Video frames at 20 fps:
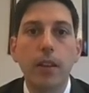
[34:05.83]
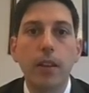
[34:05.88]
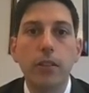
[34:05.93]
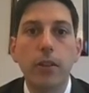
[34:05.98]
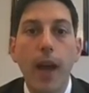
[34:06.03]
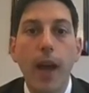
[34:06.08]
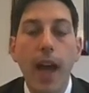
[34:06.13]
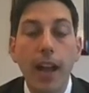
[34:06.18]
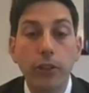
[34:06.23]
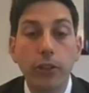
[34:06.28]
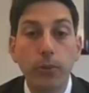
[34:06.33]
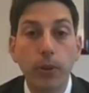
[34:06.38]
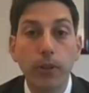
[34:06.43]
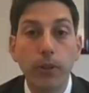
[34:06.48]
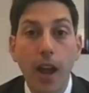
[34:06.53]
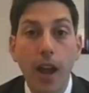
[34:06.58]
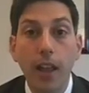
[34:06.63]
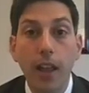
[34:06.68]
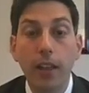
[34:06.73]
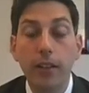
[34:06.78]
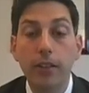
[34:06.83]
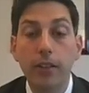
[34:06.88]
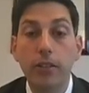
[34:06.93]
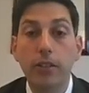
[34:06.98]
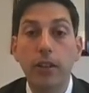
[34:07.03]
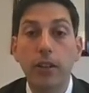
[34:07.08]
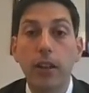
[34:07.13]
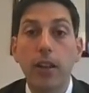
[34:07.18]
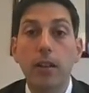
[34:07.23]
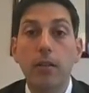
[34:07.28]
So actual
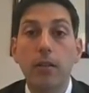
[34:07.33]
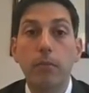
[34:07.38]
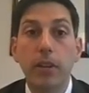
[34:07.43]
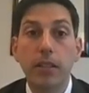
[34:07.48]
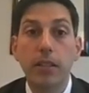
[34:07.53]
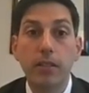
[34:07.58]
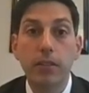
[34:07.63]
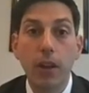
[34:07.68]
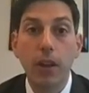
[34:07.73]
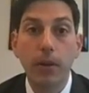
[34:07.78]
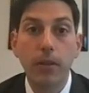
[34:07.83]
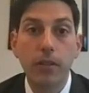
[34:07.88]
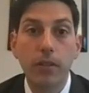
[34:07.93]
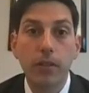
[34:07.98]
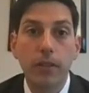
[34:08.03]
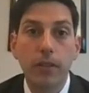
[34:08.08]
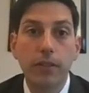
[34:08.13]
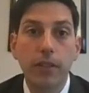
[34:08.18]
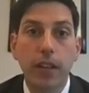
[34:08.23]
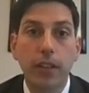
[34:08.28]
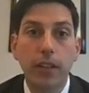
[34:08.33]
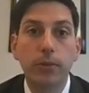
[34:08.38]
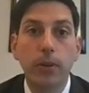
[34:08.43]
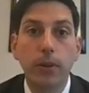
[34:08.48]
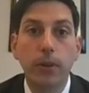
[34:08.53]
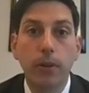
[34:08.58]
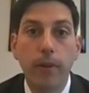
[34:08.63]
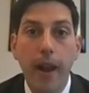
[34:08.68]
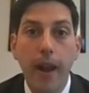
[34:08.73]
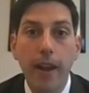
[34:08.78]
knowledge means notice of
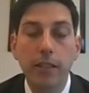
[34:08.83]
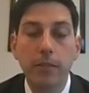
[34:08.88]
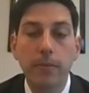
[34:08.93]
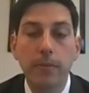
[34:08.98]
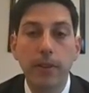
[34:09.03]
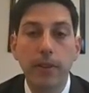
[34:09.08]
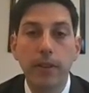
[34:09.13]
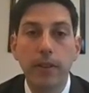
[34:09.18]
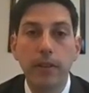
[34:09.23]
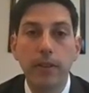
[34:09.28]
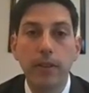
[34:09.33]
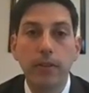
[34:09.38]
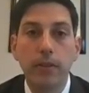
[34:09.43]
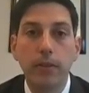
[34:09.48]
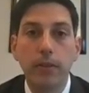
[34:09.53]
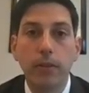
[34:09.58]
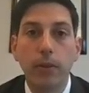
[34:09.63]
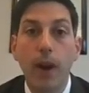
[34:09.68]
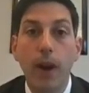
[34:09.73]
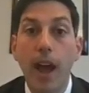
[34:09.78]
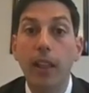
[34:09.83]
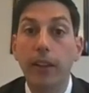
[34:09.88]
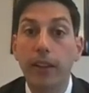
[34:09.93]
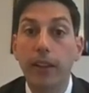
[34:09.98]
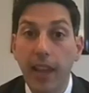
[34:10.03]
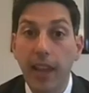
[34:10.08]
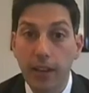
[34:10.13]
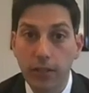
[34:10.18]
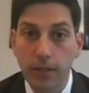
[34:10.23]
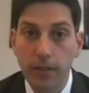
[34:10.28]
sexual harassment or
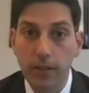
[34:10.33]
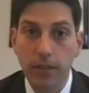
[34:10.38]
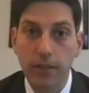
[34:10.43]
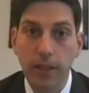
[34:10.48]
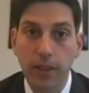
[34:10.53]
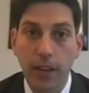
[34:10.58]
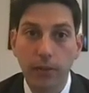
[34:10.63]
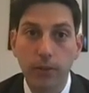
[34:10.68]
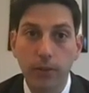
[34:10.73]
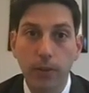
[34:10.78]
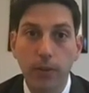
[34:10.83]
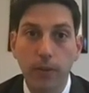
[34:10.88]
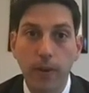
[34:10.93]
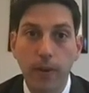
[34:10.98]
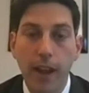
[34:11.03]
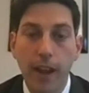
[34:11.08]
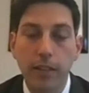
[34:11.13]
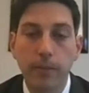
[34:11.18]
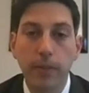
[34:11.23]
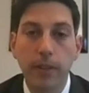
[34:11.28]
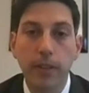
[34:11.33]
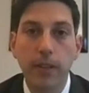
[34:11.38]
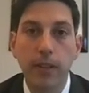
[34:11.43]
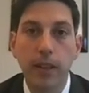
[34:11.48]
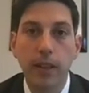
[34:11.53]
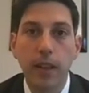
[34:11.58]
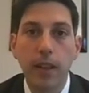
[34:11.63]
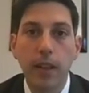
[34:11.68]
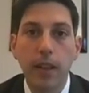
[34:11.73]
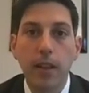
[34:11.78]
allegations of sexual harassment
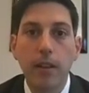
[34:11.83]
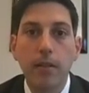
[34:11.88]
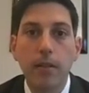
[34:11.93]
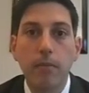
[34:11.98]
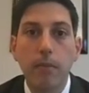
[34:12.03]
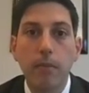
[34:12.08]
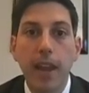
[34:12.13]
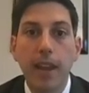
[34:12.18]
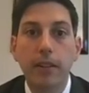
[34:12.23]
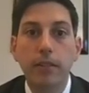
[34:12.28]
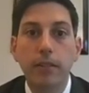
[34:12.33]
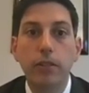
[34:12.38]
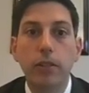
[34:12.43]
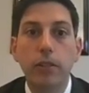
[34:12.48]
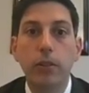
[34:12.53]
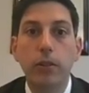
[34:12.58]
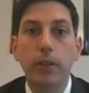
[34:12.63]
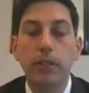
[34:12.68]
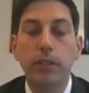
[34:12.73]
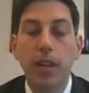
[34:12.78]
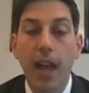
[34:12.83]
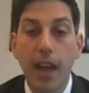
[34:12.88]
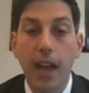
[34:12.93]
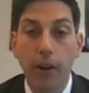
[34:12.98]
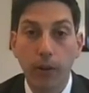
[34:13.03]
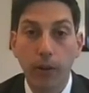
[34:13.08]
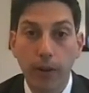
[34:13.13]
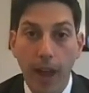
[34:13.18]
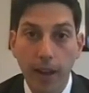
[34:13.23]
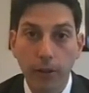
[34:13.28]
made to a
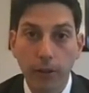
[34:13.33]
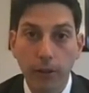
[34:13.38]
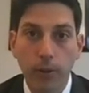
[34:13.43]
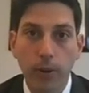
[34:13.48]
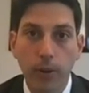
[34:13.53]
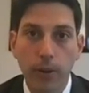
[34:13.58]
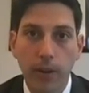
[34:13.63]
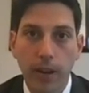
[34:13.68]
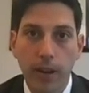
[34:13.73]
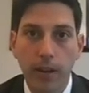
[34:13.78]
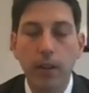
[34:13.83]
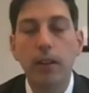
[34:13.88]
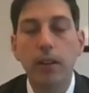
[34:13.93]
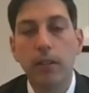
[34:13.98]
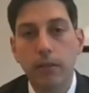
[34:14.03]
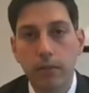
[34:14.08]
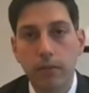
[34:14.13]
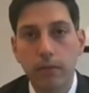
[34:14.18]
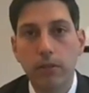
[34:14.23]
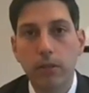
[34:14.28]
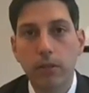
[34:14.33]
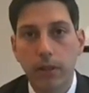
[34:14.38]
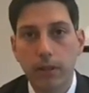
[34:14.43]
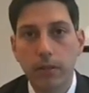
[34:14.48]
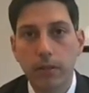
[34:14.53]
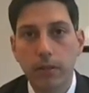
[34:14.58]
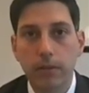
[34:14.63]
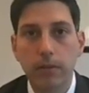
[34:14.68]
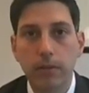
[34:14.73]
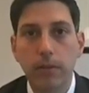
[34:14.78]
Title IX coordinator, so
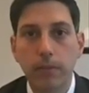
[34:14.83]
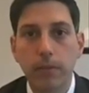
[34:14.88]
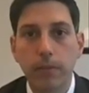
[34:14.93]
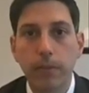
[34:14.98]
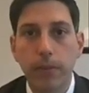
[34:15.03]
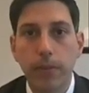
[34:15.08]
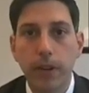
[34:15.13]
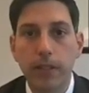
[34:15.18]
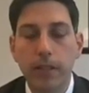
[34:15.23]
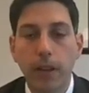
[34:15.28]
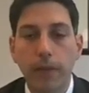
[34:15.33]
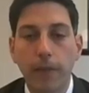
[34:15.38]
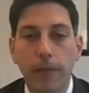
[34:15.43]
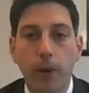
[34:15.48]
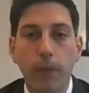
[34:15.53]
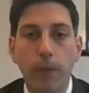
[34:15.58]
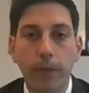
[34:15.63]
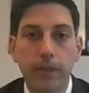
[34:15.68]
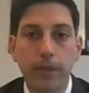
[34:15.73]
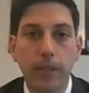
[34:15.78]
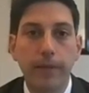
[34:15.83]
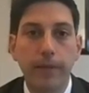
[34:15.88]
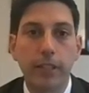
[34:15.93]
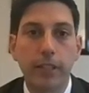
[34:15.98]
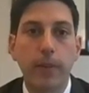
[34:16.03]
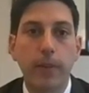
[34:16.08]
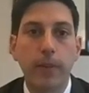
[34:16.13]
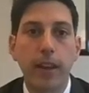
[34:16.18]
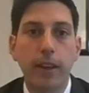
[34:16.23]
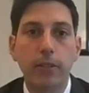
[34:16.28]
that's pretty hopefully
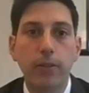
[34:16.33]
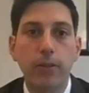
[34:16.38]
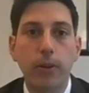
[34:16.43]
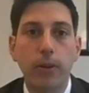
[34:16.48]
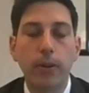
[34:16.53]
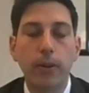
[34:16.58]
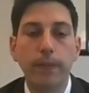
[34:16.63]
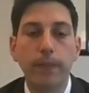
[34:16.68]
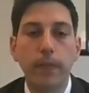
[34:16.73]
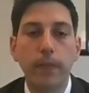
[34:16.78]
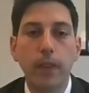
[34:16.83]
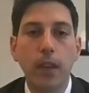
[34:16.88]
self-explanatory,